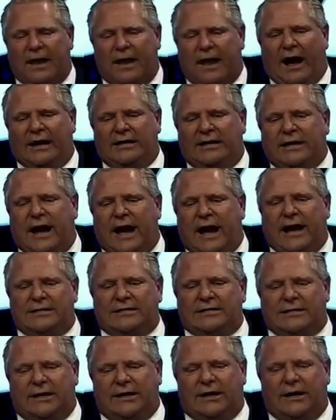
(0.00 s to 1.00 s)
I
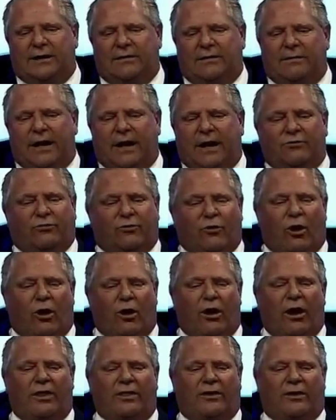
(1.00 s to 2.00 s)
tasked him and
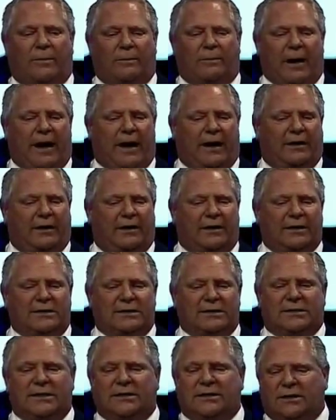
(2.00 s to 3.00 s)
4 other
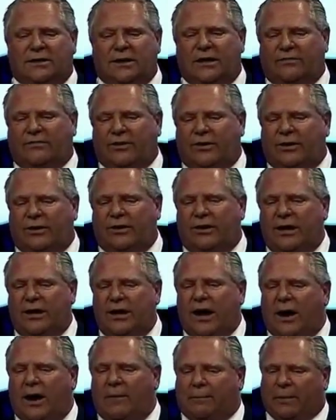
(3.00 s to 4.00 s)
panelists to deliver
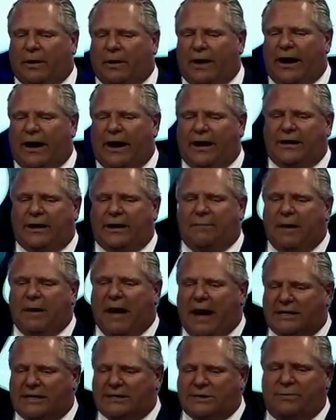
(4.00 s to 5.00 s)
a plan to
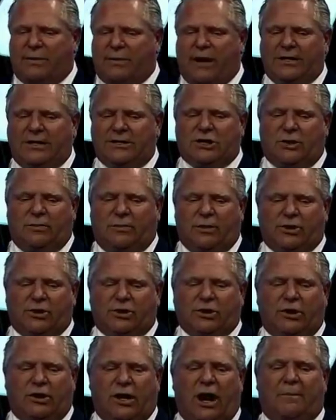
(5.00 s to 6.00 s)
maximize
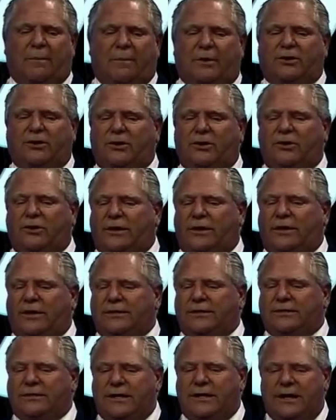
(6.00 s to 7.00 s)
commercial
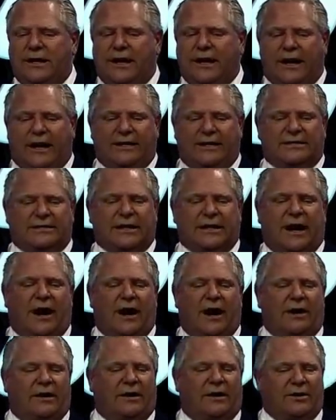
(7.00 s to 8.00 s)
opportunities
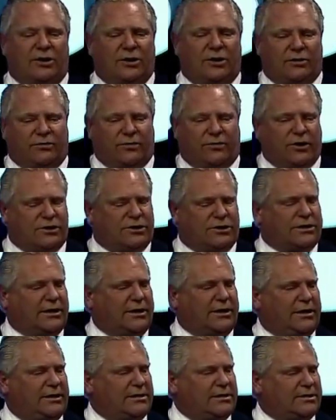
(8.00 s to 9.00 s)
inside our
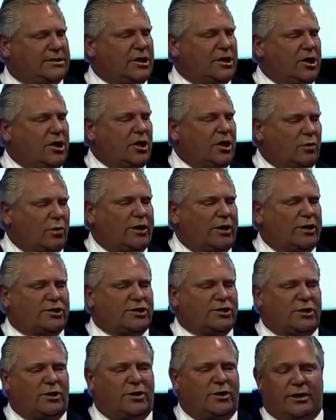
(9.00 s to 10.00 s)
universities,
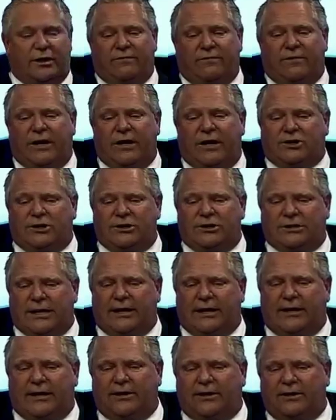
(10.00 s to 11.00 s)
regional innovation
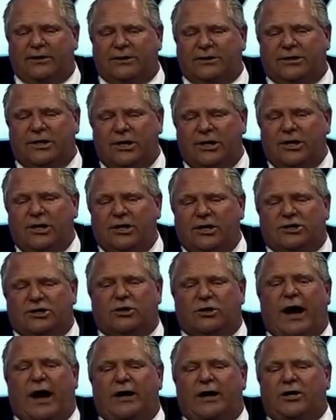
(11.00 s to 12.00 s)
centers,
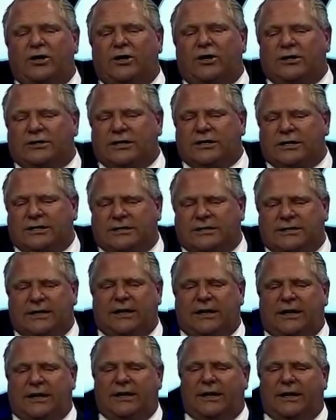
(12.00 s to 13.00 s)
so that you can
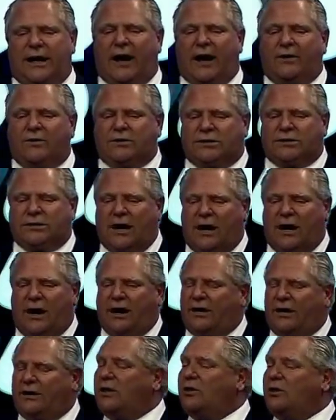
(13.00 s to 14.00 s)
succeed
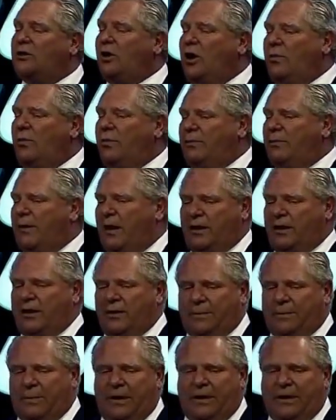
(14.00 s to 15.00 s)
outside the global
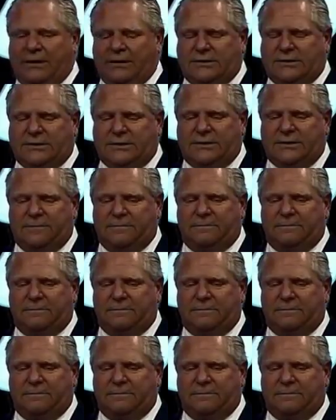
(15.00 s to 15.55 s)
marketplace.